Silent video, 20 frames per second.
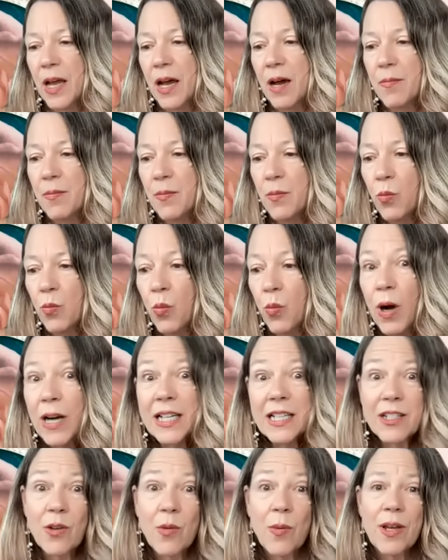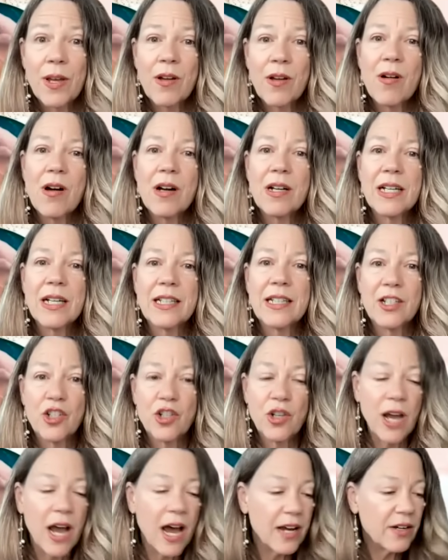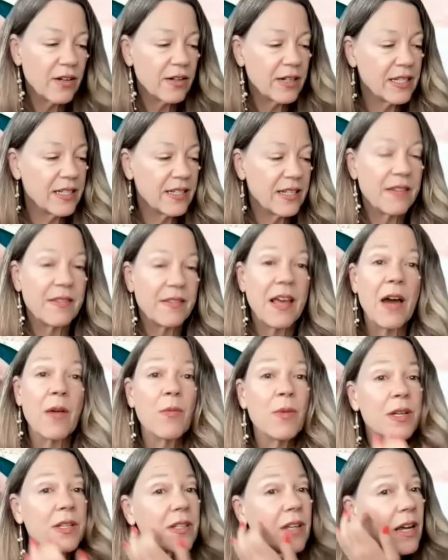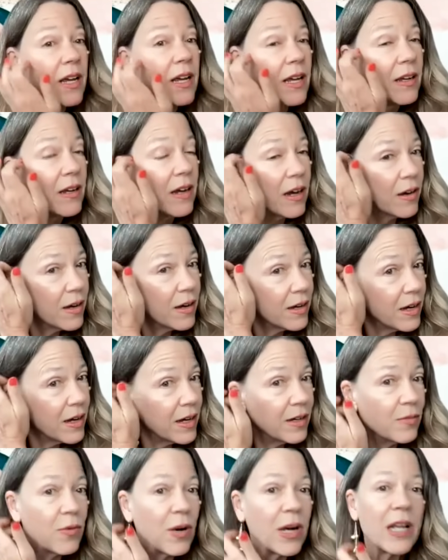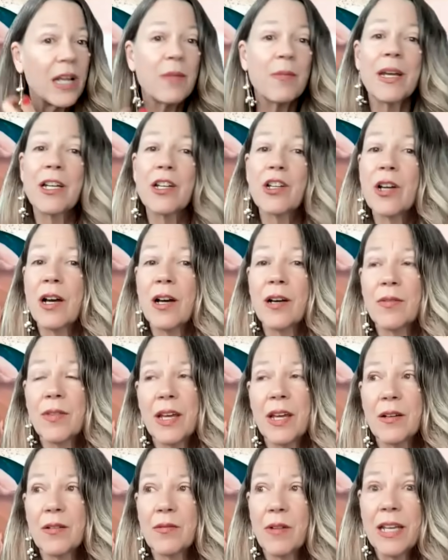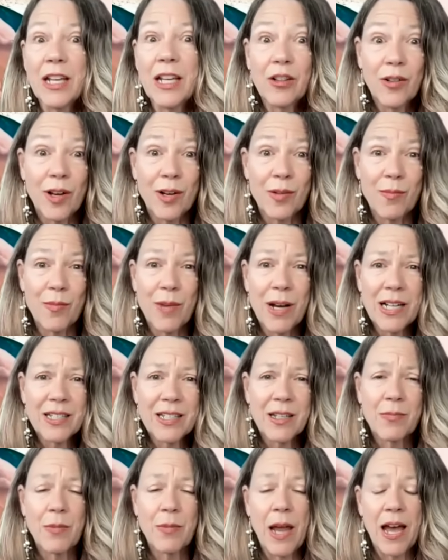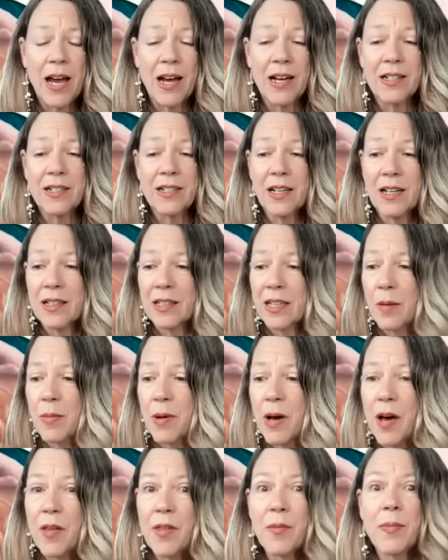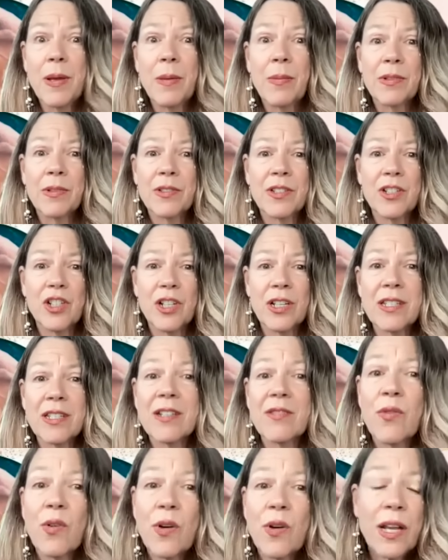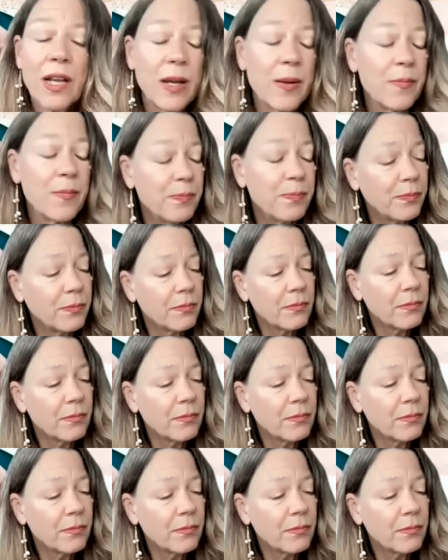uh, what is going on in the chatter is that that was a, a, a running mate uh, that elon musk and a couple other people suggested for him